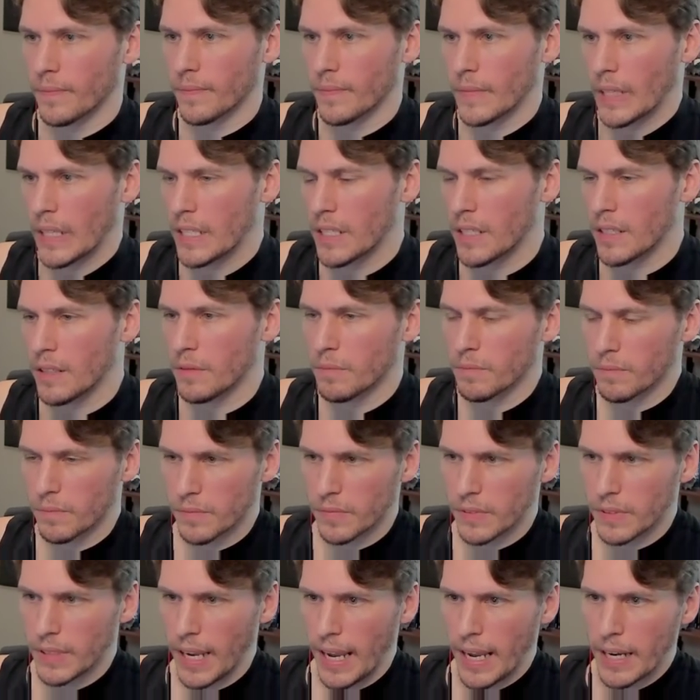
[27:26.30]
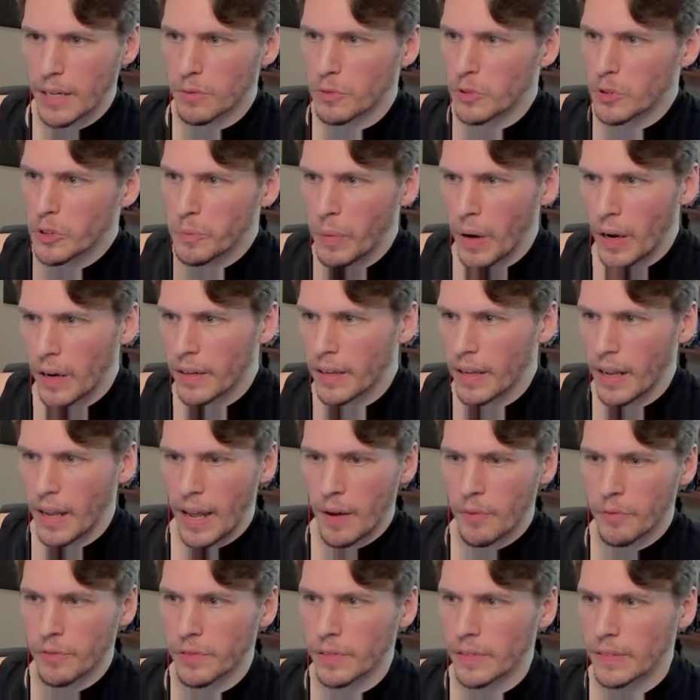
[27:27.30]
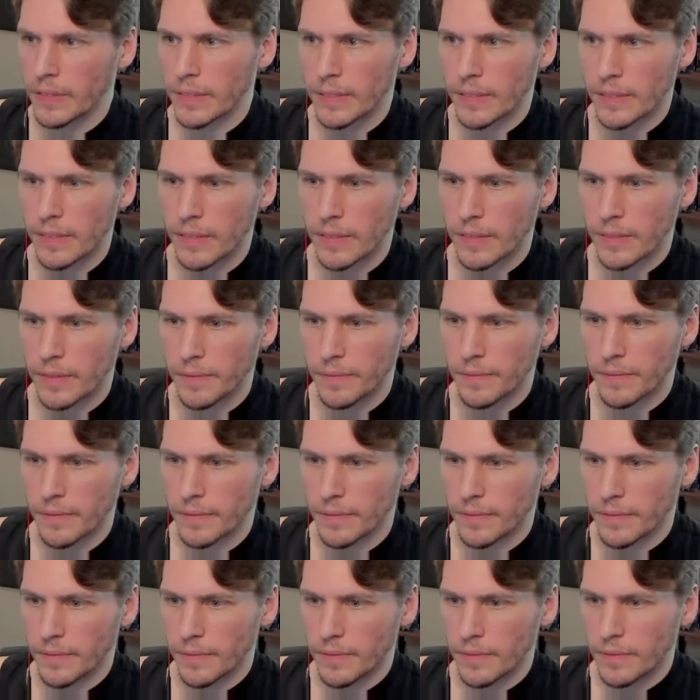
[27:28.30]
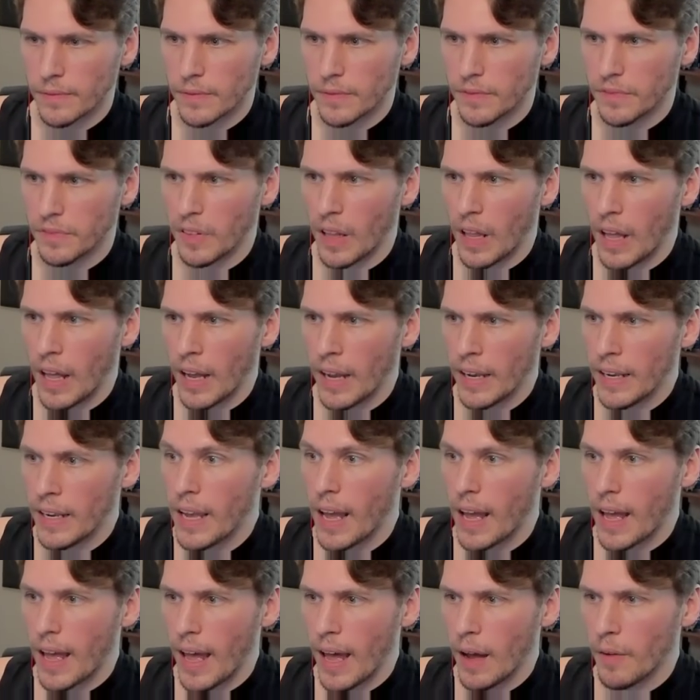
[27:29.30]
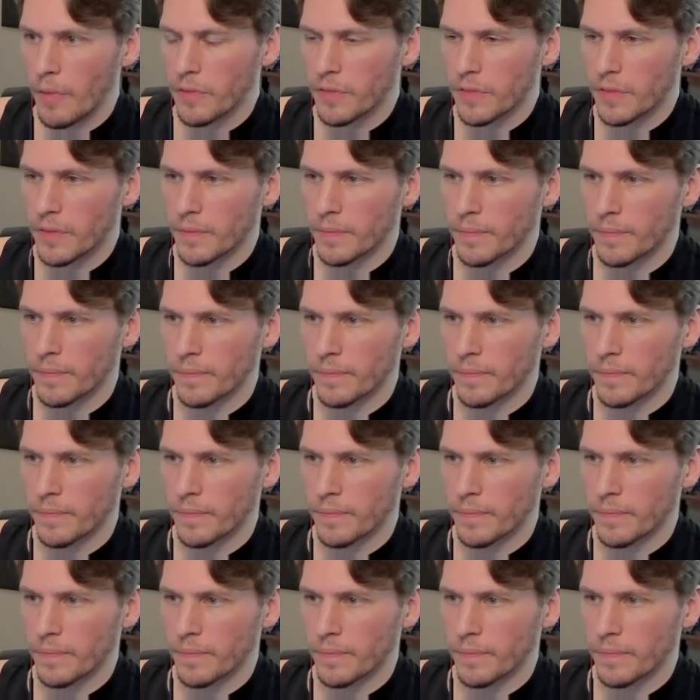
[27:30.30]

There's a kangaroo bug F. Fly F.